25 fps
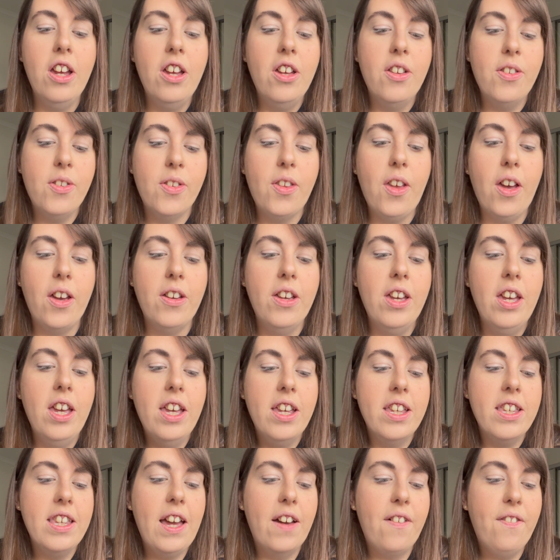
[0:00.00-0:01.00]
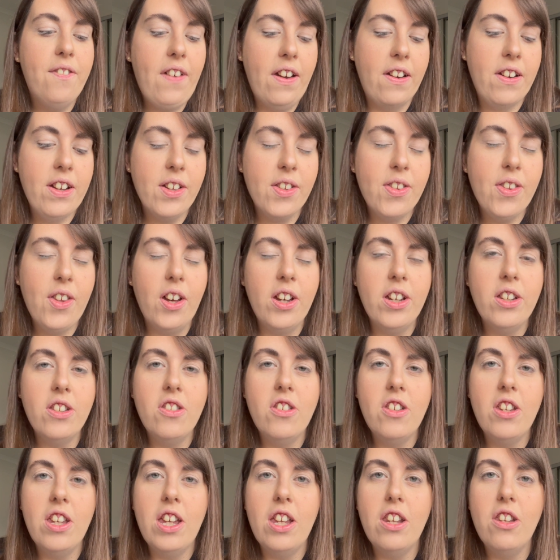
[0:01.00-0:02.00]
So yeah, very
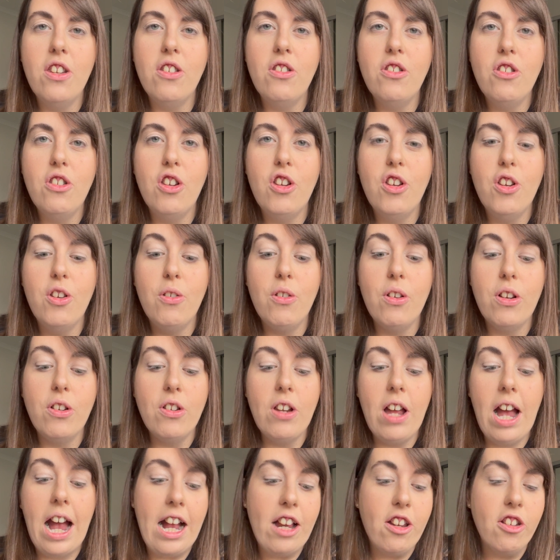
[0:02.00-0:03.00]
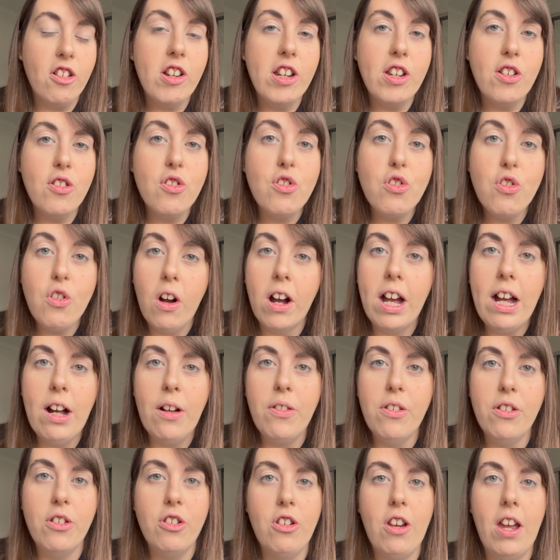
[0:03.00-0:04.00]
excited to actually try out
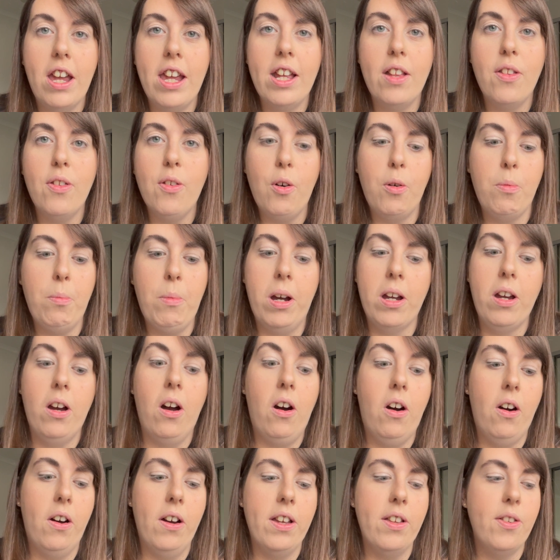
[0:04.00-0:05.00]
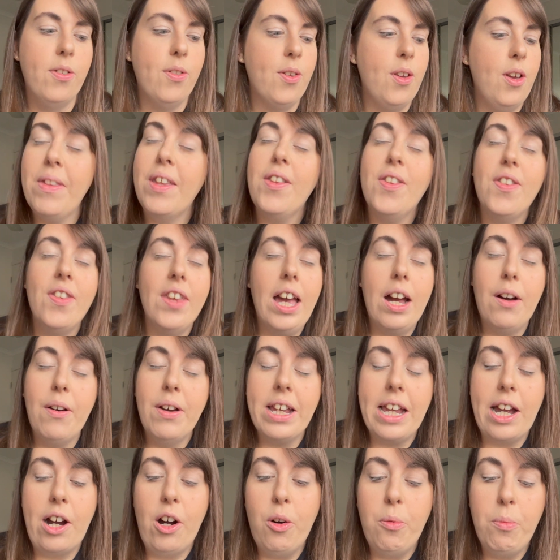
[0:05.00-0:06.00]
the shades on my eyes, see how I
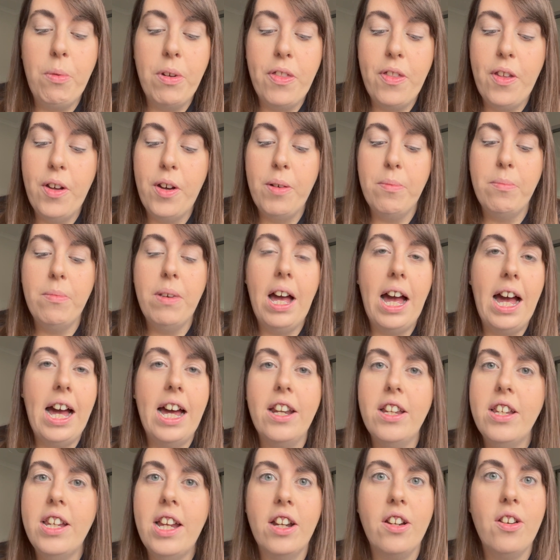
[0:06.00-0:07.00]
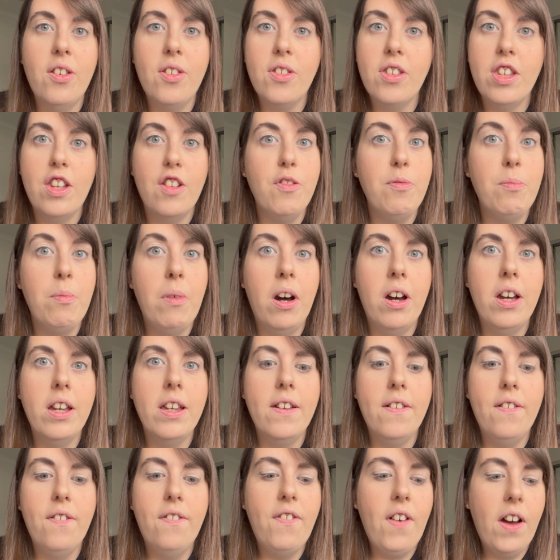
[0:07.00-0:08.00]
get on with them, and yeah, just give my
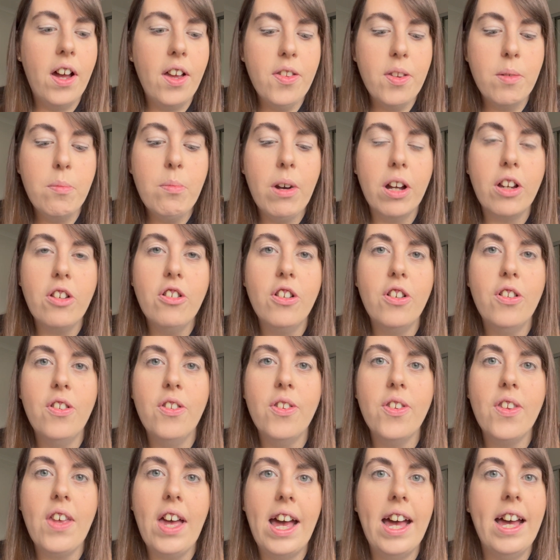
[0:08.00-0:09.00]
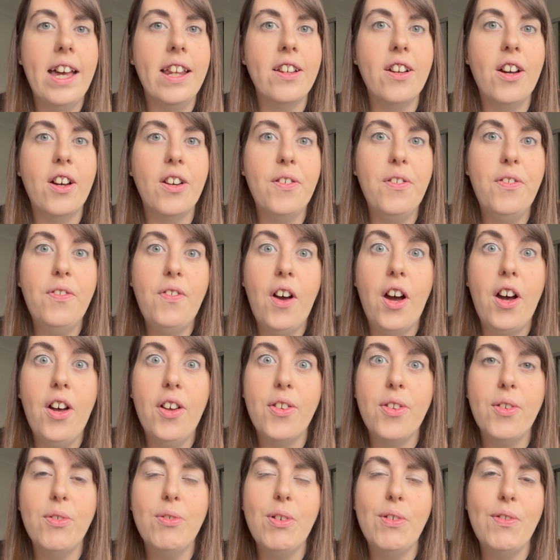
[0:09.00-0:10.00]
first impressions and kind of
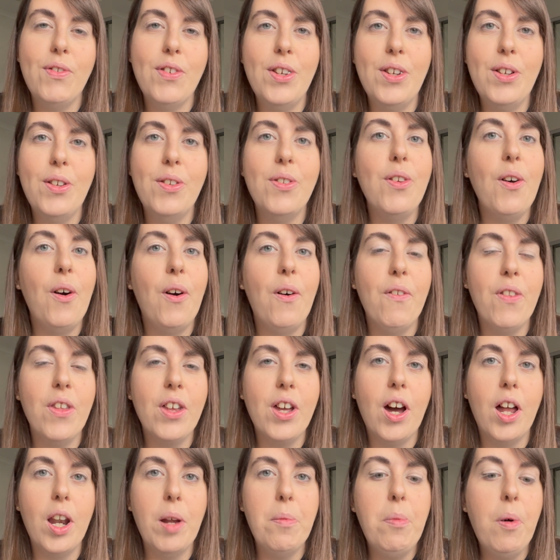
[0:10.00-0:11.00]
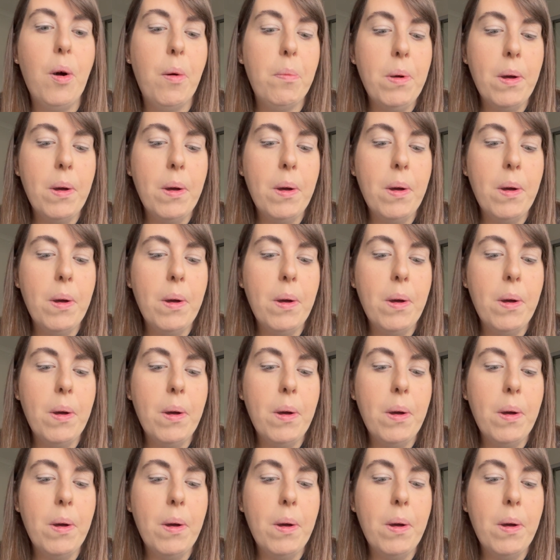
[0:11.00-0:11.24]
first reviews of the Colourpop